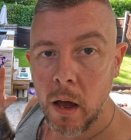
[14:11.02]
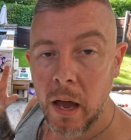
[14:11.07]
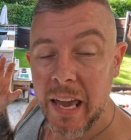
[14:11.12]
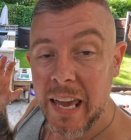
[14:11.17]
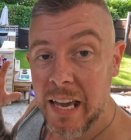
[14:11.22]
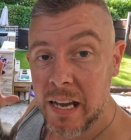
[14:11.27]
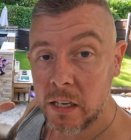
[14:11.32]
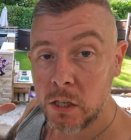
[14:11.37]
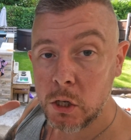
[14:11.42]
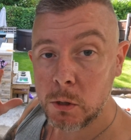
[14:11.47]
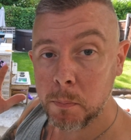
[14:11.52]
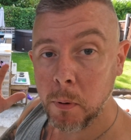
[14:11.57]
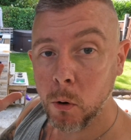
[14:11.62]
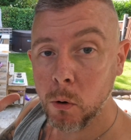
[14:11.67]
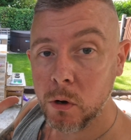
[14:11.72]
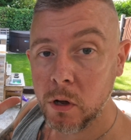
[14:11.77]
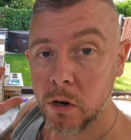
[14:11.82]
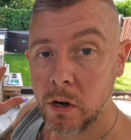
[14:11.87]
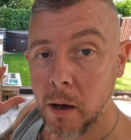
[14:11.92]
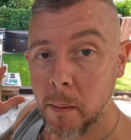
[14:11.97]
He has
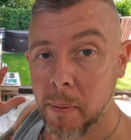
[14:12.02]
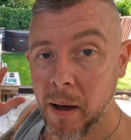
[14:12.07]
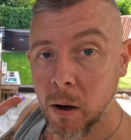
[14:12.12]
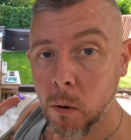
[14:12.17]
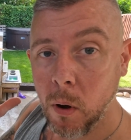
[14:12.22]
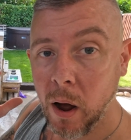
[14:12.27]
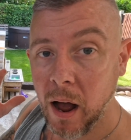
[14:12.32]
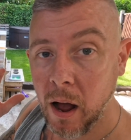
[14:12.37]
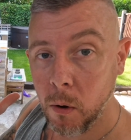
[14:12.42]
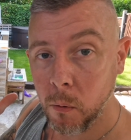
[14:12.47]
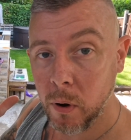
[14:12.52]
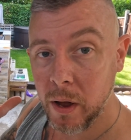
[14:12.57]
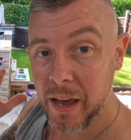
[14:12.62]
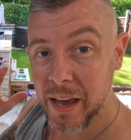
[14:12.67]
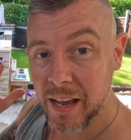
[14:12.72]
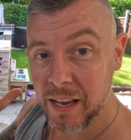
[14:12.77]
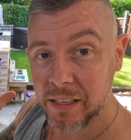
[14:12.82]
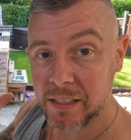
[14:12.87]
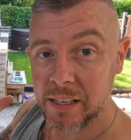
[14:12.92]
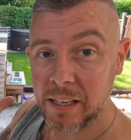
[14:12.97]
spoken about how
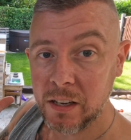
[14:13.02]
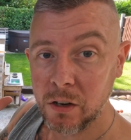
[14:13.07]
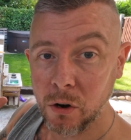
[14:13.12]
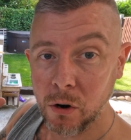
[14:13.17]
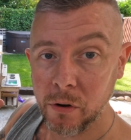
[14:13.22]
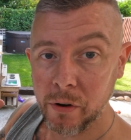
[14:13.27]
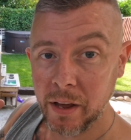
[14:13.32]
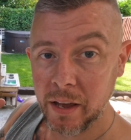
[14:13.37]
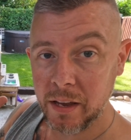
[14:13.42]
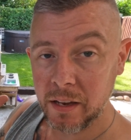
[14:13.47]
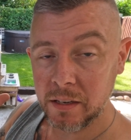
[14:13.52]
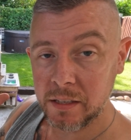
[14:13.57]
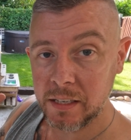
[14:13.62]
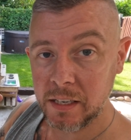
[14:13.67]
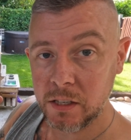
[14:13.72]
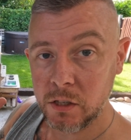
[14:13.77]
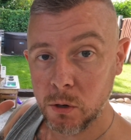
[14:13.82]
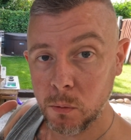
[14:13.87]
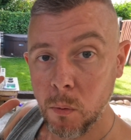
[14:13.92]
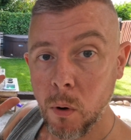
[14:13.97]
his dechlorinating
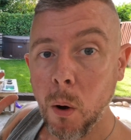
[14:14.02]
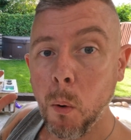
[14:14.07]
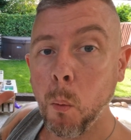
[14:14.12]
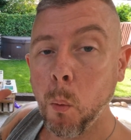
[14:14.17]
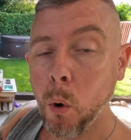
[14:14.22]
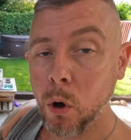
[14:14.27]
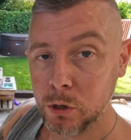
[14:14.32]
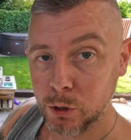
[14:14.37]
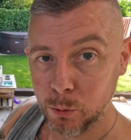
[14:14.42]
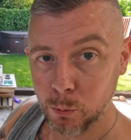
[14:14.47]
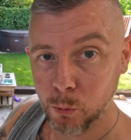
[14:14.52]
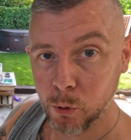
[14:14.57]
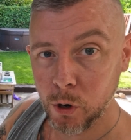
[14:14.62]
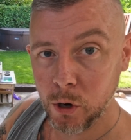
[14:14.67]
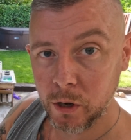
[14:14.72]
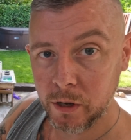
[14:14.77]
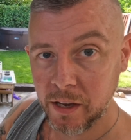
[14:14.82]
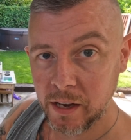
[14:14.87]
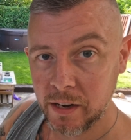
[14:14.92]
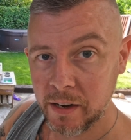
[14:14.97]
system wasn't
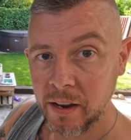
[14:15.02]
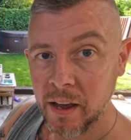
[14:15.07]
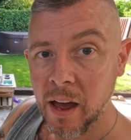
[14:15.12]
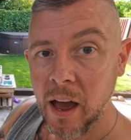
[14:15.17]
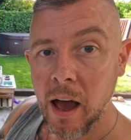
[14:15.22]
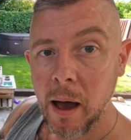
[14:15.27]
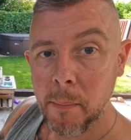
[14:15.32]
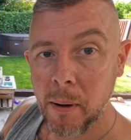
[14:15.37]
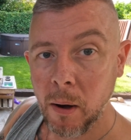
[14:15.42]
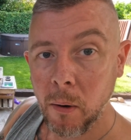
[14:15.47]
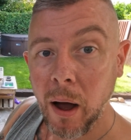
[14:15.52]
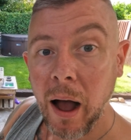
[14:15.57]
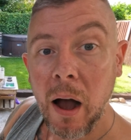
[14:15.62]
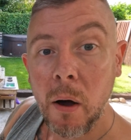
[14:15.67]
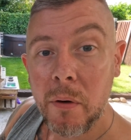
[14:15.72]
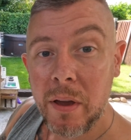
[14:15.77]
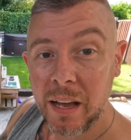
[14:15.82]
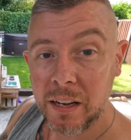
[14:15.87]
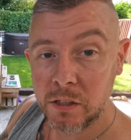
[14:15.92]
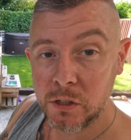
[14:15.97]
working, about how
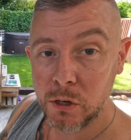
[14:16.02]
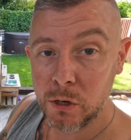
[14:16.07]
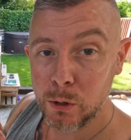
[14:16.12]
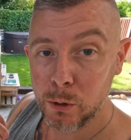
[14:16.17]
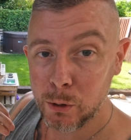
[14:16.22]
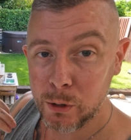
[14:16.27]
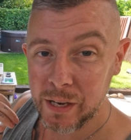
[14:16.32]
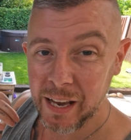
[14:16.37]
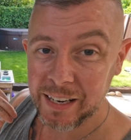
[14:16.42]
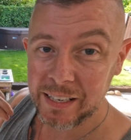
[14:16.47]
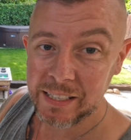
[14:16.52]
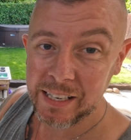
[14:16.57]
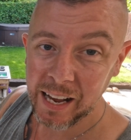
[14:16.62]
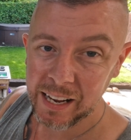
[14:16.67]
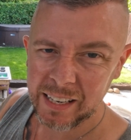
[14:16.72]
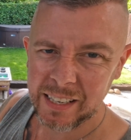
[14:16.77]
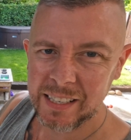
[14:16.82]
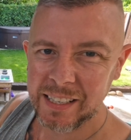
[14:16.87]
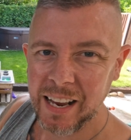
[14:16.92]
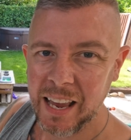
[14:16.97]
he had to use the
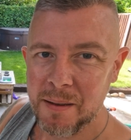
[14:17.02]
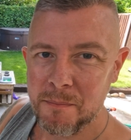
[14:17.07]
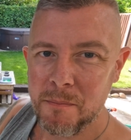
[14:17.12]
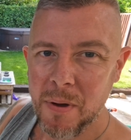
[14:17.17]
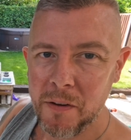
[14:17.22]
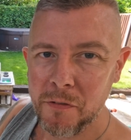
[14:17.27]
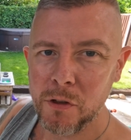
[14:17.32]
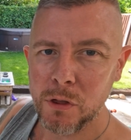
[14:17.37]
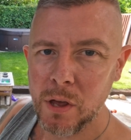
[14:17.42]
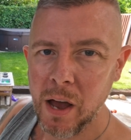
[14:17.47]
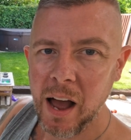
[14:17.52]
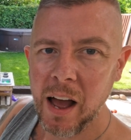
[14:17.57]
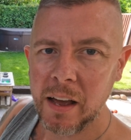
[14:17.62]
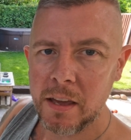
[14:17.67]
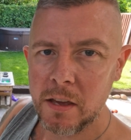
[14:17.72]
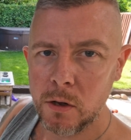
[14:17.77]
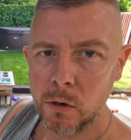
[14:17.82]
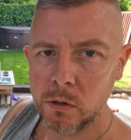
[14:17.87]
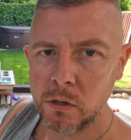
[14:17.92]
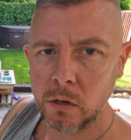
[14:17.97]
exact same method that I
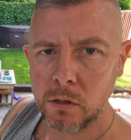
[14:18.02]
used.